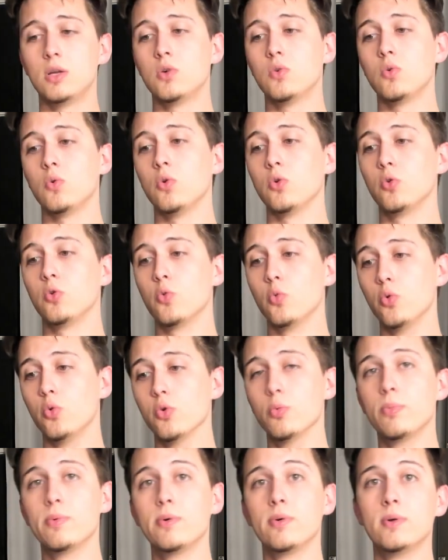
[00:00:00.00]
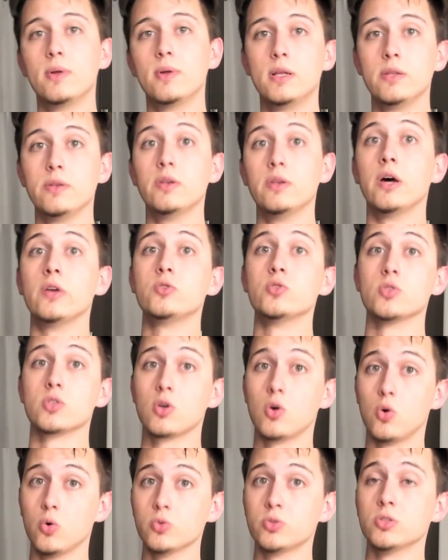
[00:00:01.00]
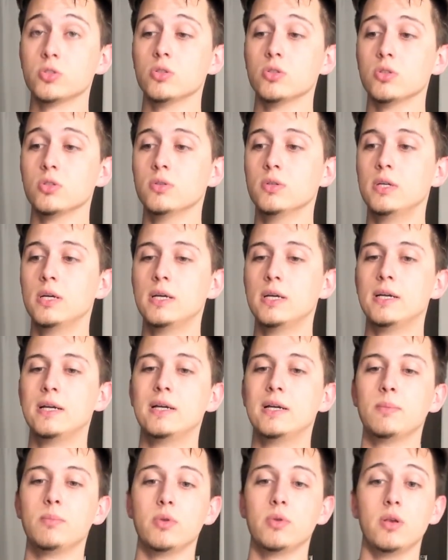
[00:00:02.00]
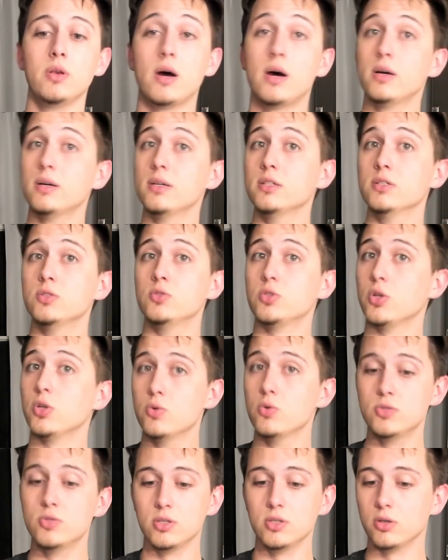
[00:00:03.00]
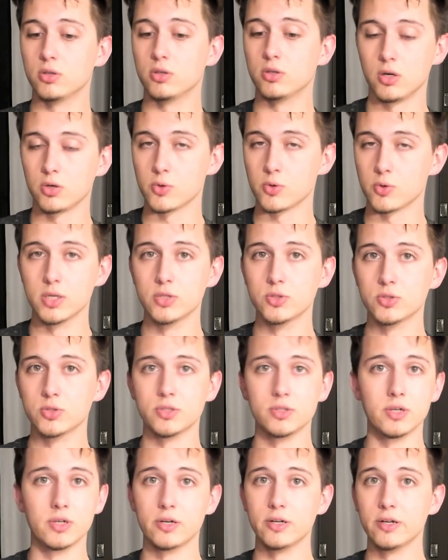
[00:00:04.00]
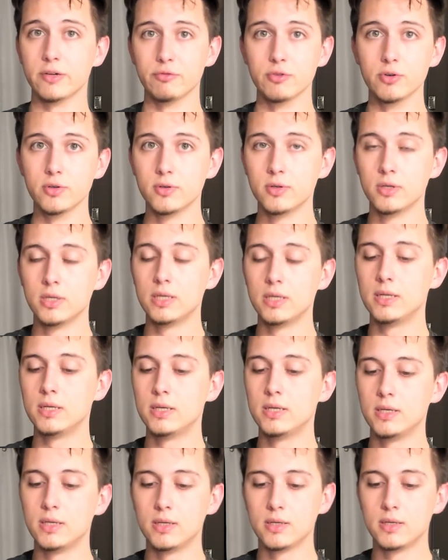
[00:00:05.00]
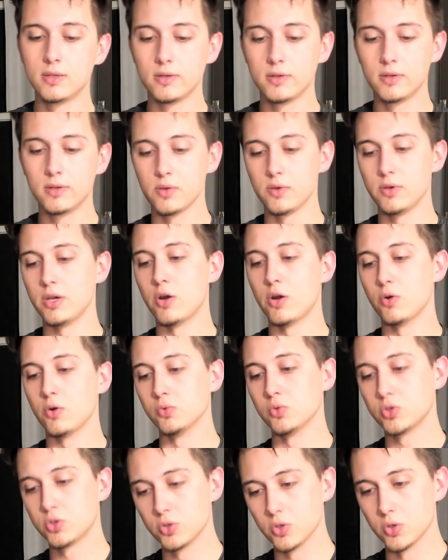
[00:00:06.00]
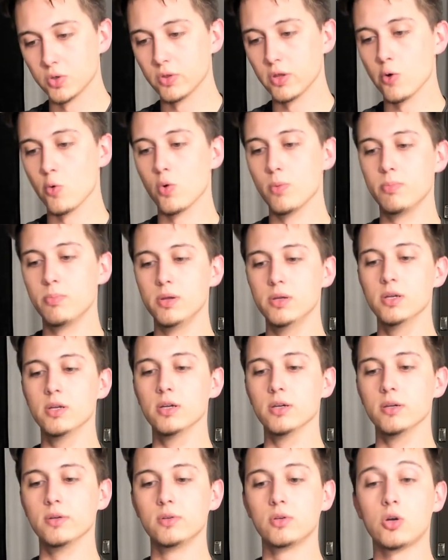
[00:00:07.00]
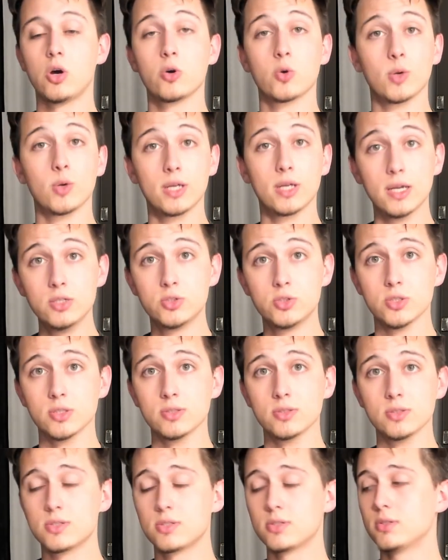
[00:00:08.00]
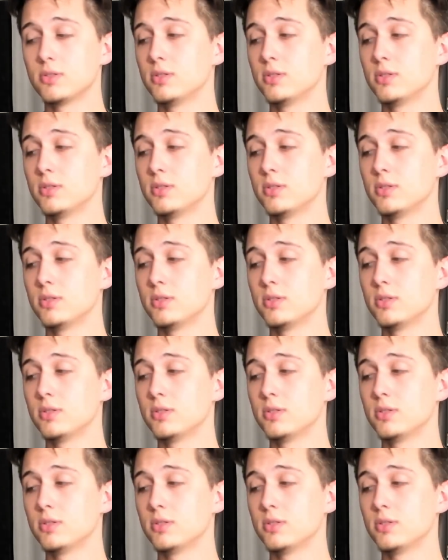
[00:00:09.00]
or group, not just culture, but not a chosen congregation, not ever. Now, sure, there would be congregations,